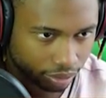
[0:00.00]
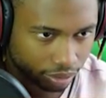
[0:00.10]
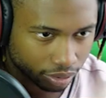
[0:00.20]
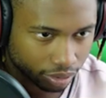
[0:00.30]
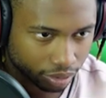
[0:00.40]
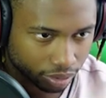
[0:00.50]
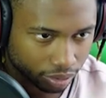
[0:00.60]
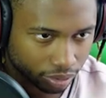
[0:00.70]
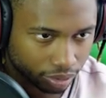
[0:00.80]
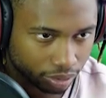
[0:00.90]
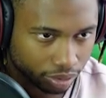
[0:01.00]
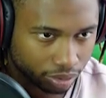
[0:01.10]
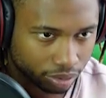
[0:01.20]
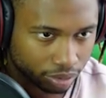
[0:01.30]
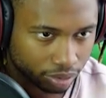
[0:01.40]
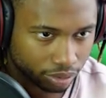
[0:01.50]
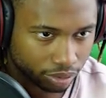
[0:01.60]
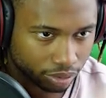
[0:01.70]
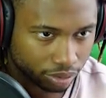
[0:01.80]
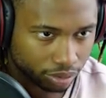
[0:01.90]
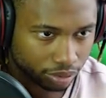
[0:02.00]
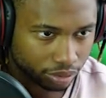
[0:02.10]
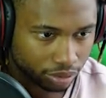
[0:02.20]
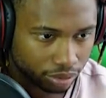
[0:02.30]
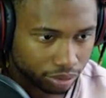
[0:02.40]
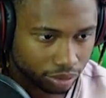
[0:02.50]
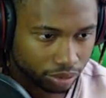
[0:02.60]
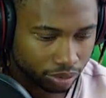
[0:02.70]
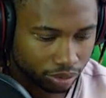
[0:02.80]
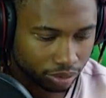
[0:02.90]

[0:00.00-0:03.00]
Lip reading: (no one is talking)